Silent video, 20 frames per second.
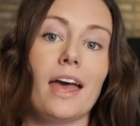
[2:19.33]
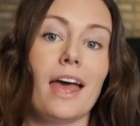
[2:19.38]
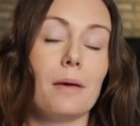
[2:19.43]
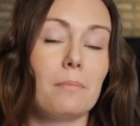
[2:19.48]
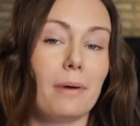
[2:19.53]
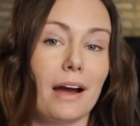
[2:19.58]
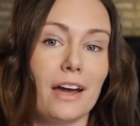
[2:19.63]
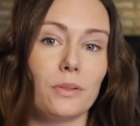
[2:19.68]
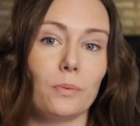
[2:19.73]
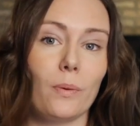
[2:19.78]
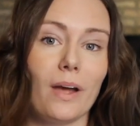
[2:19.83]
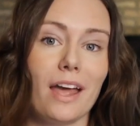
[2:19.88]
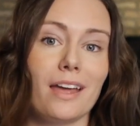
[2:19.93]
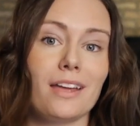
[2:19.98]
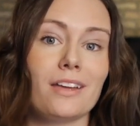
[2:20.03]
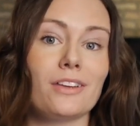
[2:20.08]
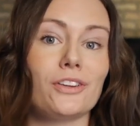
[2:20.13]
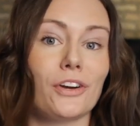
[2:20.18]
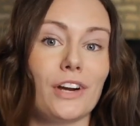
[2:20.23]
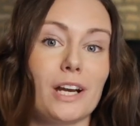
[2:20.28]
And by the
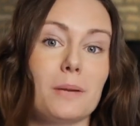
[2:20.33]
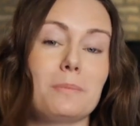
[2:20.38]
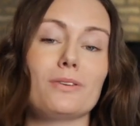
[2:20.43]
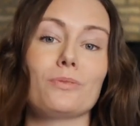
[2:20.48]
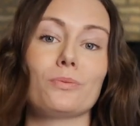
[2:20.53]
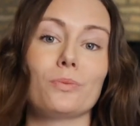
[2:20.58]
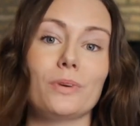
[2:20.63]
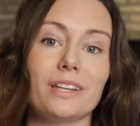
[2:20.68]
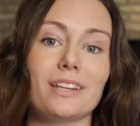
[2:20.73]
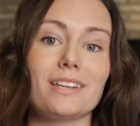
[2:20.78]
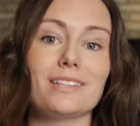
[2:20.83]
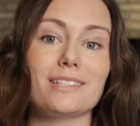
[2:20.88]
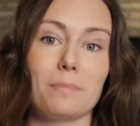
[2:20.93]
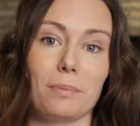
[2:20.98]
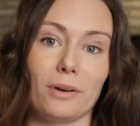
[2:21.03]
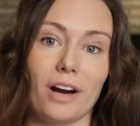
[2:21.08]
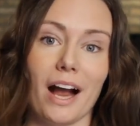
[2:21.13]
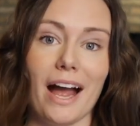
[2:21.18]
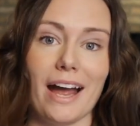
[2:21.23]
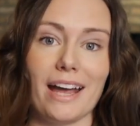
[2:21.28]
way, you're gonna be really
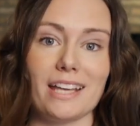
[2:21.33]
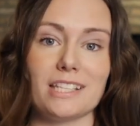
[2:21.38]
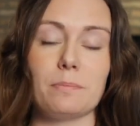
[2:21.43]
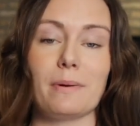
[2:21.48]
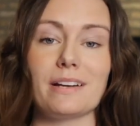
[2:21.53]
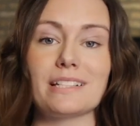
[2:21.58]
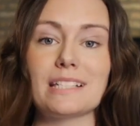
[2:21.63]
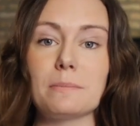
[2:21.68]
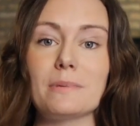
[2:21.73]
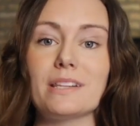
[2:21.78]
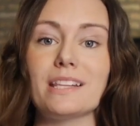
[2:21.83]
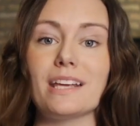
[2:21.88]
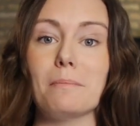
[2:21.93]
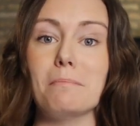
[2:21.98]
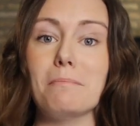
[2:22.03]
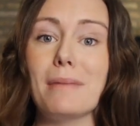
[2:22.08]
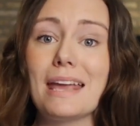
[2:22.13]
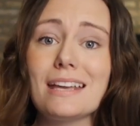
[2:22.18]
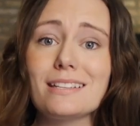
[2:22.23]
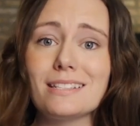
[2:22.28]
surprised by some of the
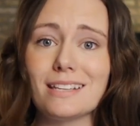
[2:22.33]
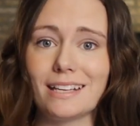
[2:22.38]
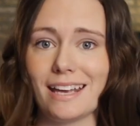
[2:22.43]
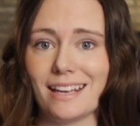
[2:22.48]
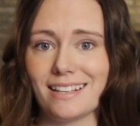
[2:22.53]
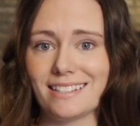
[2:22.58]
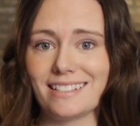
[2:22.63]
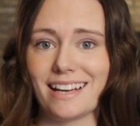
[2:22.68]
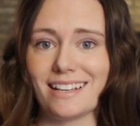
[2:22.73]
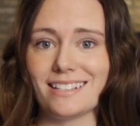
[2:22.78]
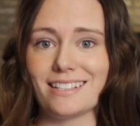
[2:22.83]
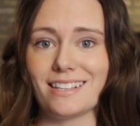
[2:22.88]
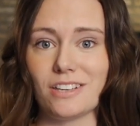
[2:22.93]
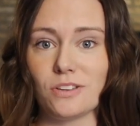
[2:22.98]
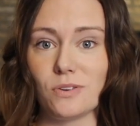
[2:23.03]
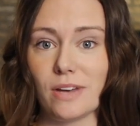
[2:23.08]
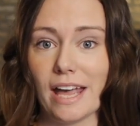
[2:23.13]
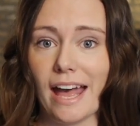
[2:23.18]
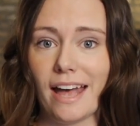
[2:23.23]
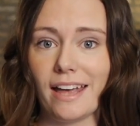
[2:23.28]
amazing insights that
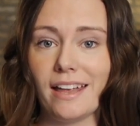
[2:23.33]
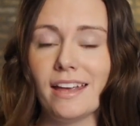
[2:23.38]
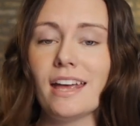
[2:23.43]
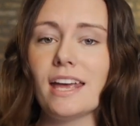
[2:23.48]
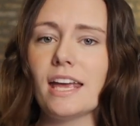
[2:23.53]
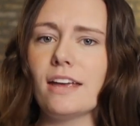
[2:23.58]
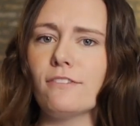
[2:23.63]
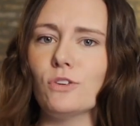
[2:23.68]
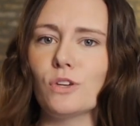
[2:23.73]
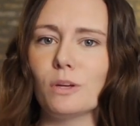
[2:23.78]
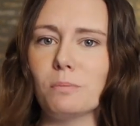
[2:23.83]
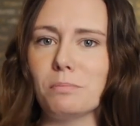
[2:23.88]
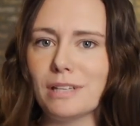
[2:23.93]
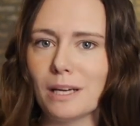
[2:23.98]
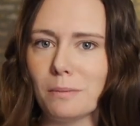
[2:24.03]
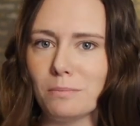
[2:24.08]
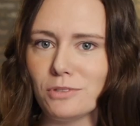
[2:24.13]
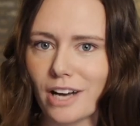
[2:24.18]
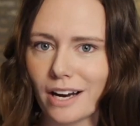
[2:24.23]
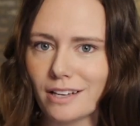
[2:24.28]
you get if you can be
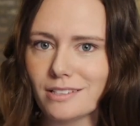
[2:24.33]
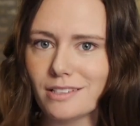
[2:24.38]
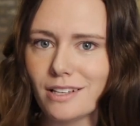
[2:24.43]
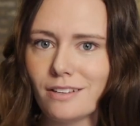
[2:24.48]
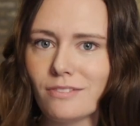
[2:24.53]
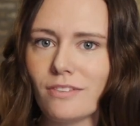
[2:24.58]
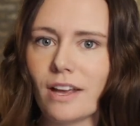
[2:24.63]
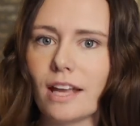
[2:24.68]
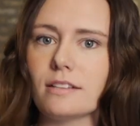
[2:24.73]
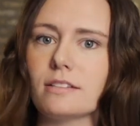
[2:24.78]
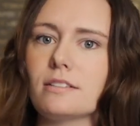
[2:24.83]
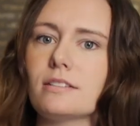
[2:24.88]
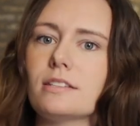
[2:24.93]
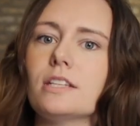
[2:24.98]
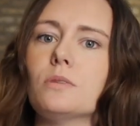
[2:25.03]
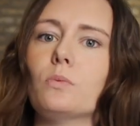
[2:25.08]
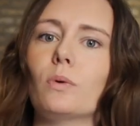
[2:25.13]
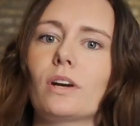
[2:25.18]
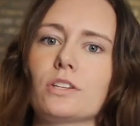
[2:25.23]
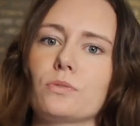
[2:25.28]
objective and
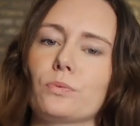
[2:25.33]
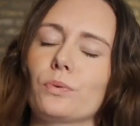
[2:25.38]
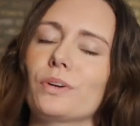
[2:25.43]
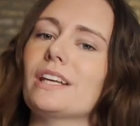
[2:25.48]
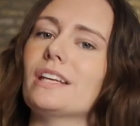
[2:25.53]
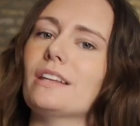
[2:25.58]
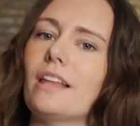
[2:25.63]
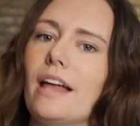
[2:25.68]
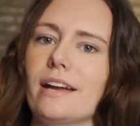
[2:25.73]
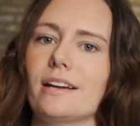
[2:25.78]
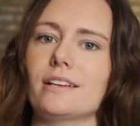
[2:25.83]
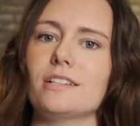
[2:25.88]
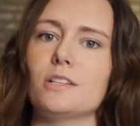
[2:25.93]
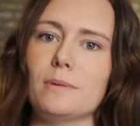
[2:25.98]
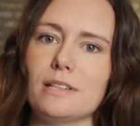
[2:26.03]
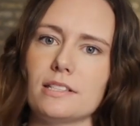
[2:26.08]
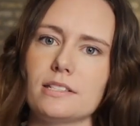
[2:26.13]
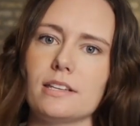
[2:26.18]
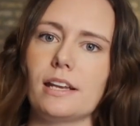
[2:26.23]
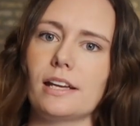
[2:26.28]
see what it's really like to
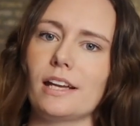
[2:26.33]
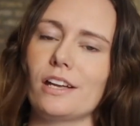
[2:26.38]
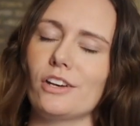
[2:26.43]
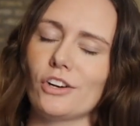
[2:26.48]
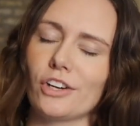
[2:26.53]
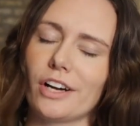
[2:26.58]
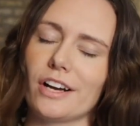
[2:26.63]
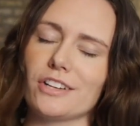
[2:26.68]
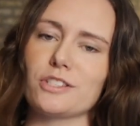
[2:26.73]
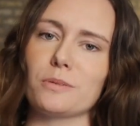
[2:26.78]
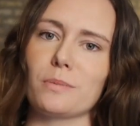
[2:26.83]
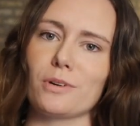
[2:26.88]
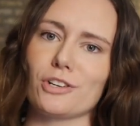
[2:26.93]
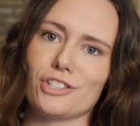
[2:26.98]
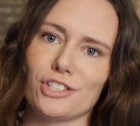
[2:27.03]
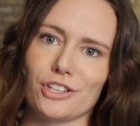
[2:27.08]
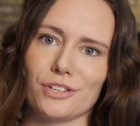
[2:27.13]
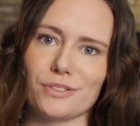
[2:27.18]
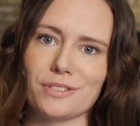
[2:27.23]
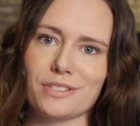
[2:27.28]
be sitting in your customer's
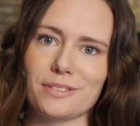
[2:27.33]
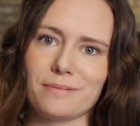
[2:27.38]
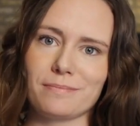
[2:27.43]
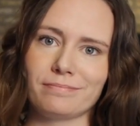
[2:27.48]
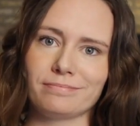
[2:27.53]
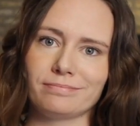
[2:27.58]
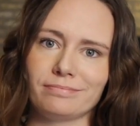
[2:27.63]
shoes.